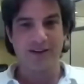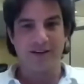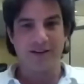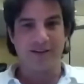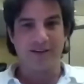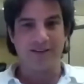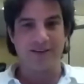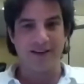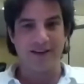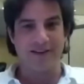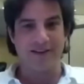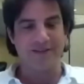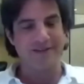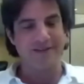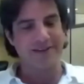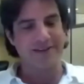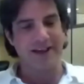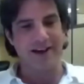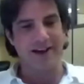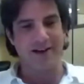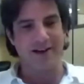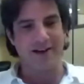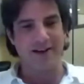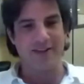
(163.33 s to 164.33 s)
says,
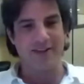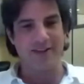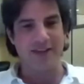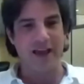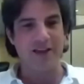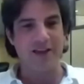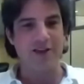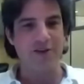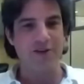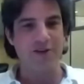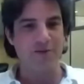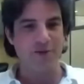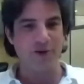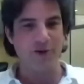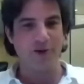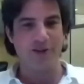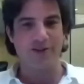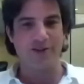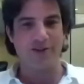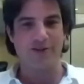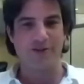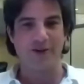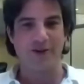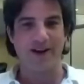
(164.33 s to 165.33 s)
yeah, thanks you for all
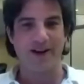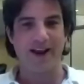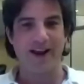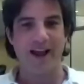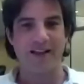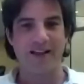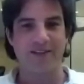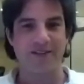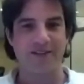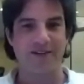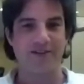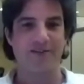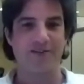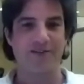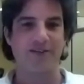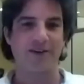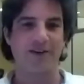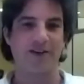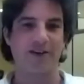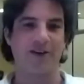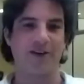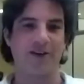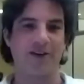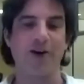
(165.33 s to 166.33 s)
these great answers.
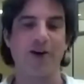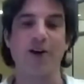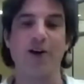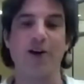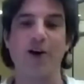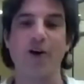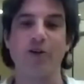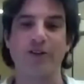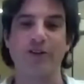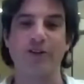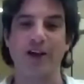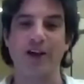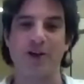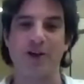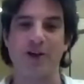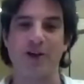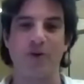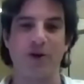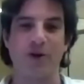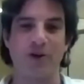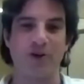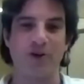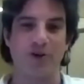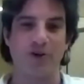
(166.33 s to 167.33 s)
You're going to go take
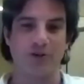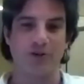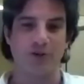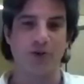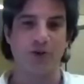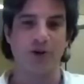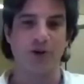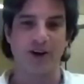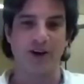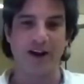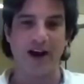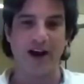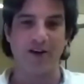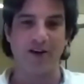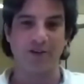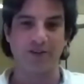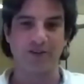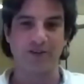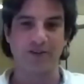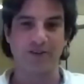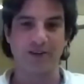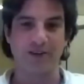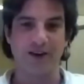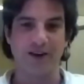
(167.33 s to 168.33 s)
your daughter now.
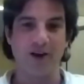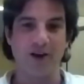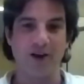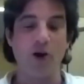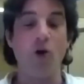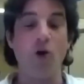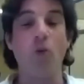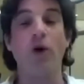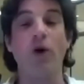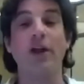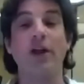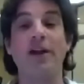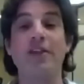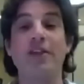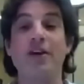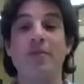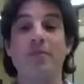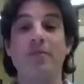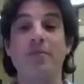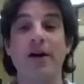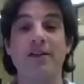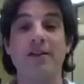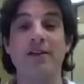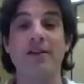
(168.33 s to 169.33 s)
Well, either
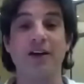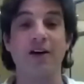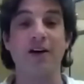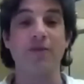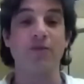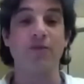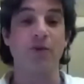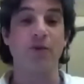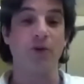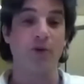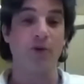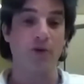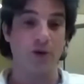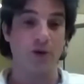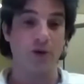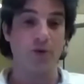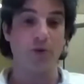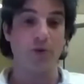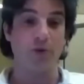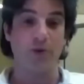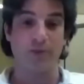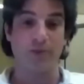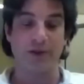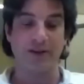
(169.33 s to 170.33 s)
myself or you
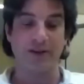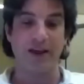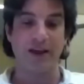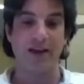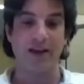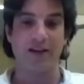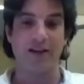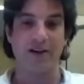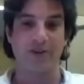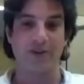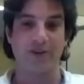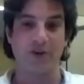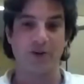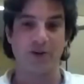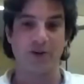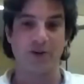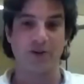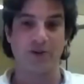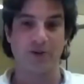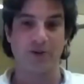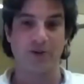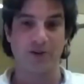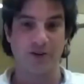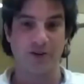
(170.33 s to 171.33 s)
will be taking your daughter
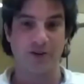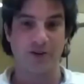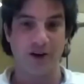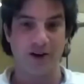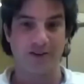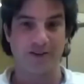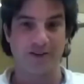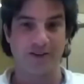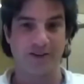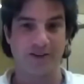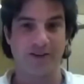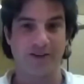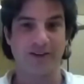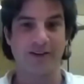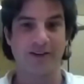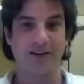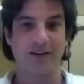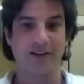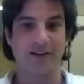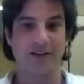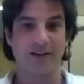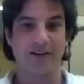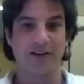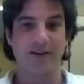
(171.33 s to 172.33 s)
to the doctor.
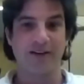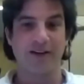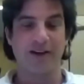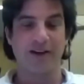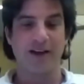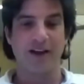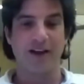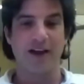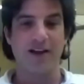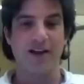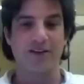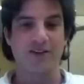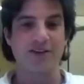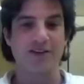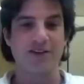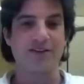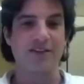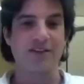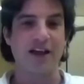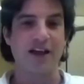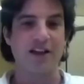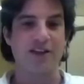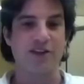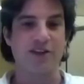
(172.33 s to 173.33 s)
And just
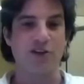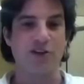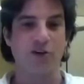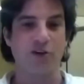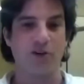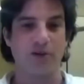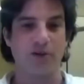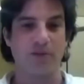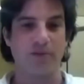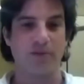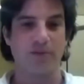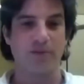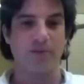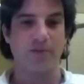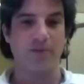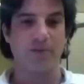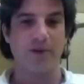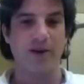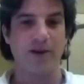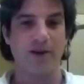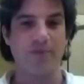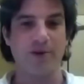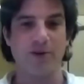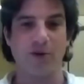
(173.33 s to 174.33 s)
that thought
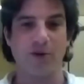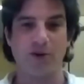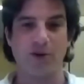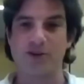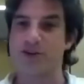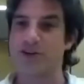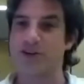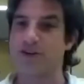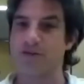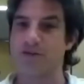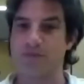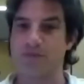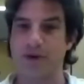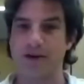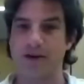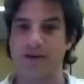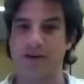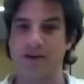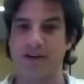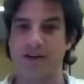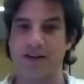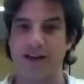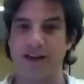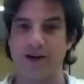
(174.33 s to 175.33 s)
made me nauseous, but
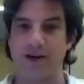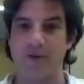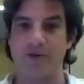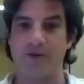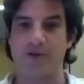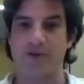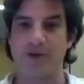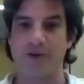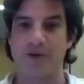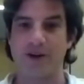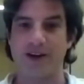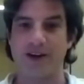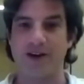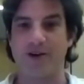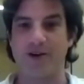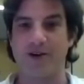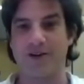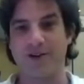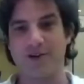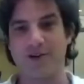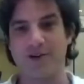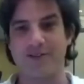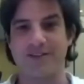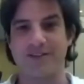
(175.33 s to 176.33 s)
that was,
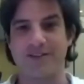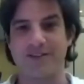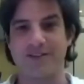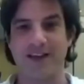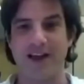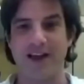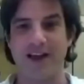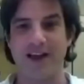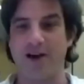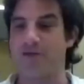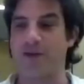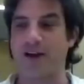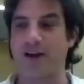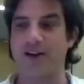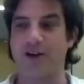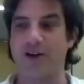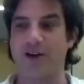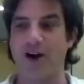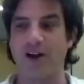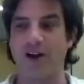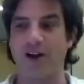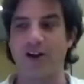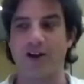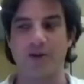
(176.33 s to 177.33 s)
New Year's Day. I
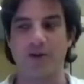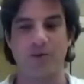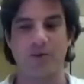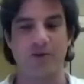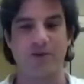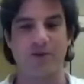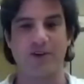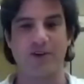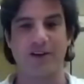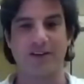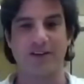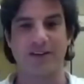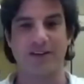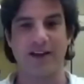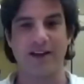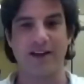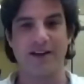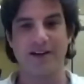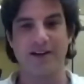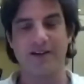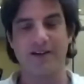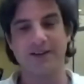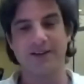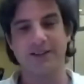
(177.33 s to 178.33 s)
didn't know how long it was going to
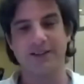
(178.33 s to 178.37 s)
take.